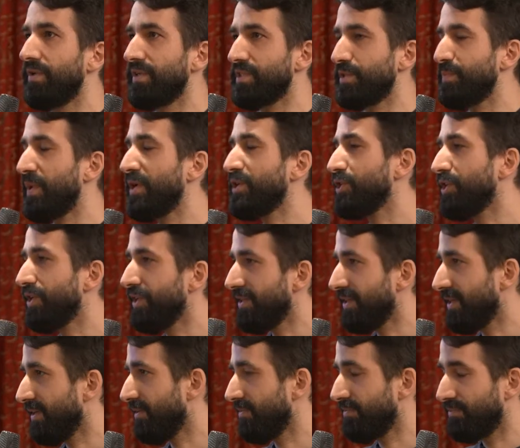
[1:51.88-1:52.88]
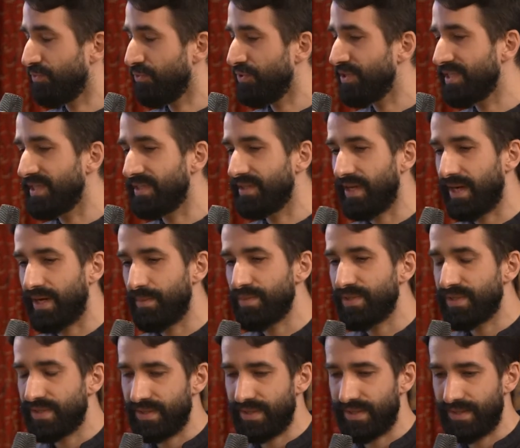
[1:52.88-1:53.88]
especially in the recent
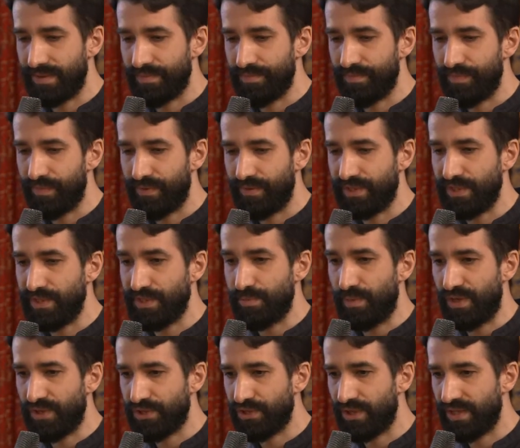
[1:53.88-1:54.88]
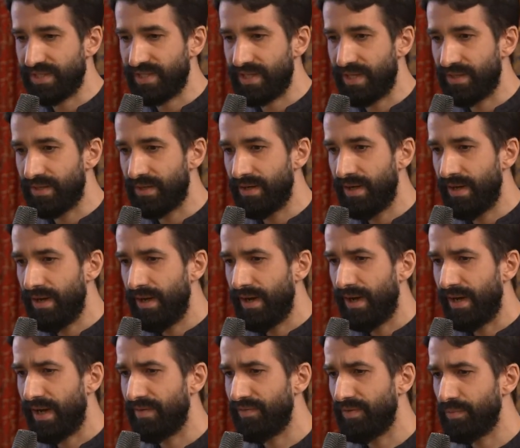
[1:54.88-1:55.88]
times, since March last year,
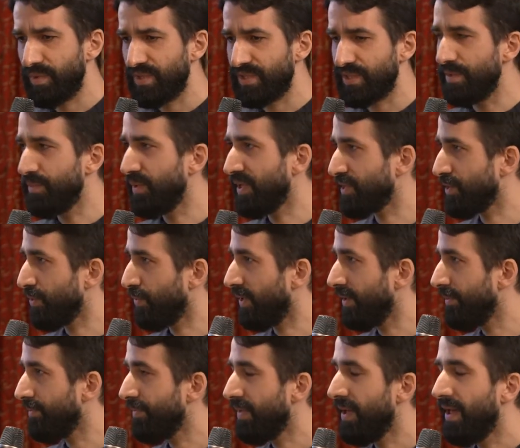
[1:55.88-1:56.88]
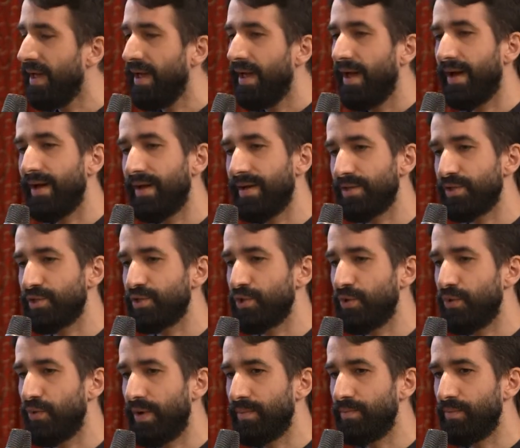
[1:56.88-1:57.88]
I haven't been sleeping so well.
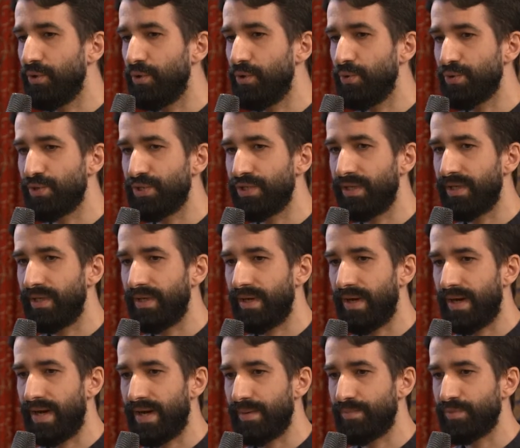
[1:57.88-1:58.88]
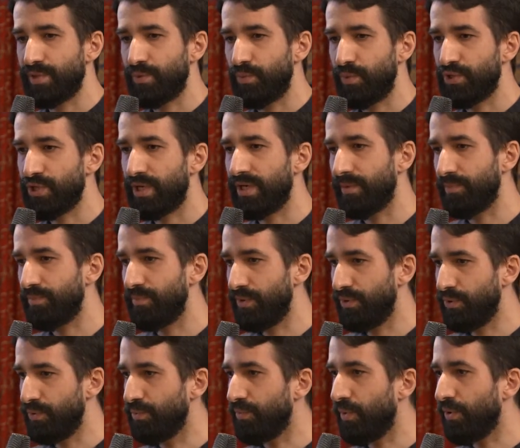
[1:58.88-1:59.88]
So I'm using apps which help me
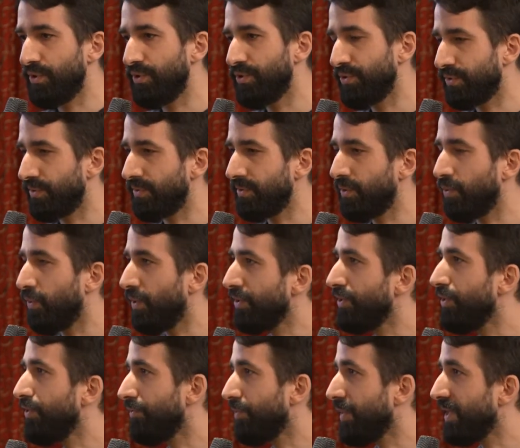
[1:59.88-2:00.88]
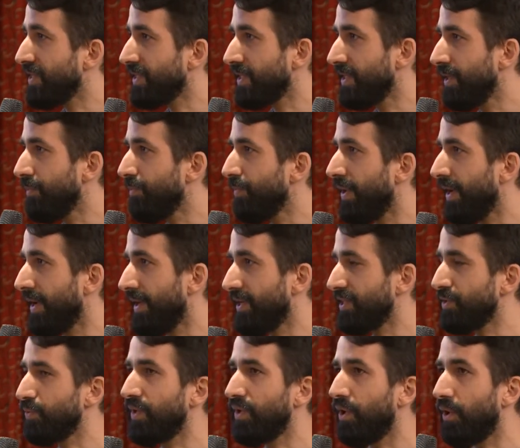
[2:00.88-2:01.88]
to monitor quality of my sleep and
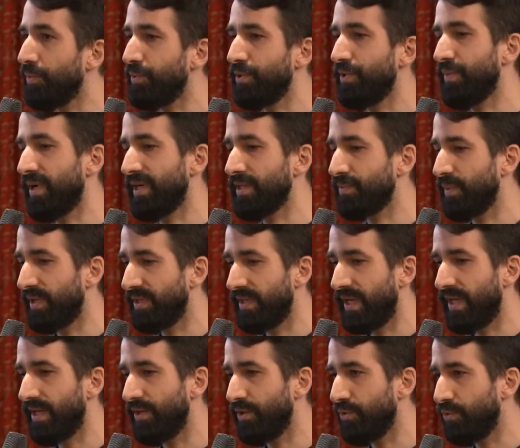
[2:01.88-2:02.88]
as well optimize my daily